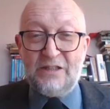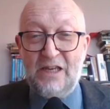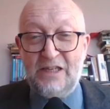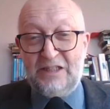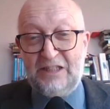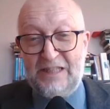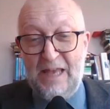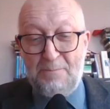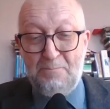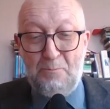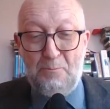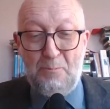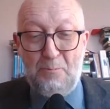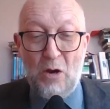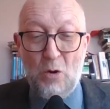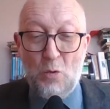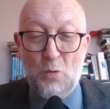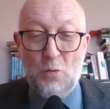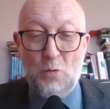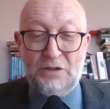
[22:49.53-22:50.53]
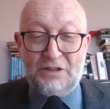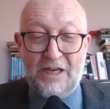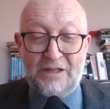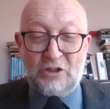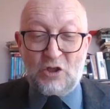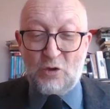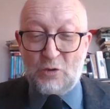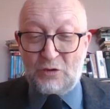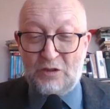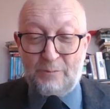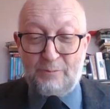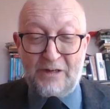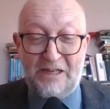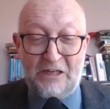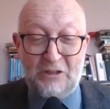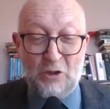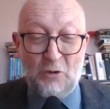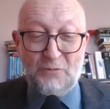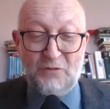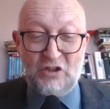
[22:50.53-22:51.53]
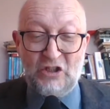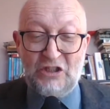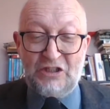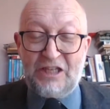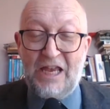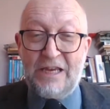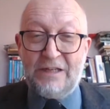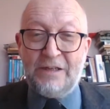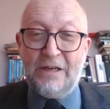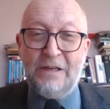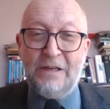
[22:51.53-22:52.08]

It's them pills I took to bring it off, she said.